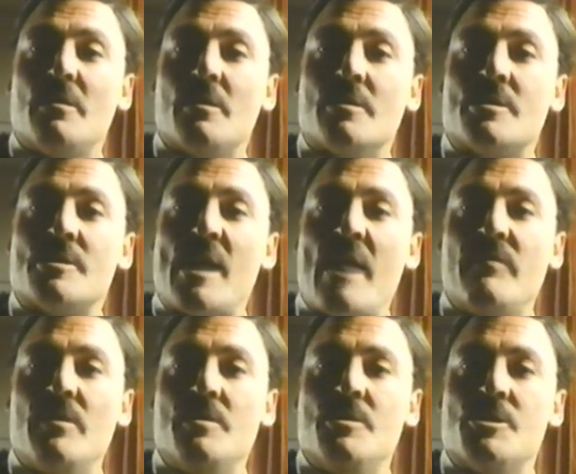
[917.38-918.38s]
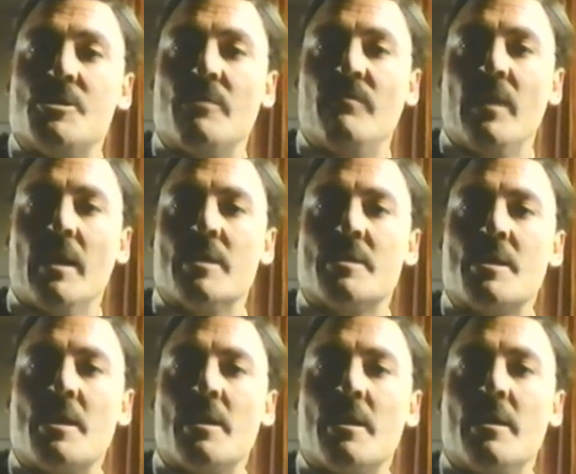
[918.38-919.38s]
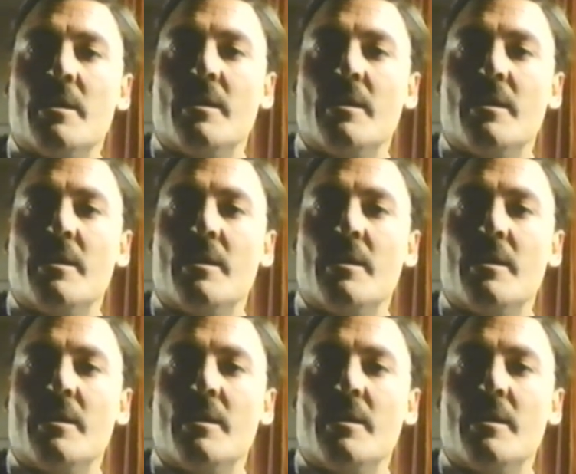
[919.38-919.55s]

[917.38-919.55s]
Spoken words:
A savage servility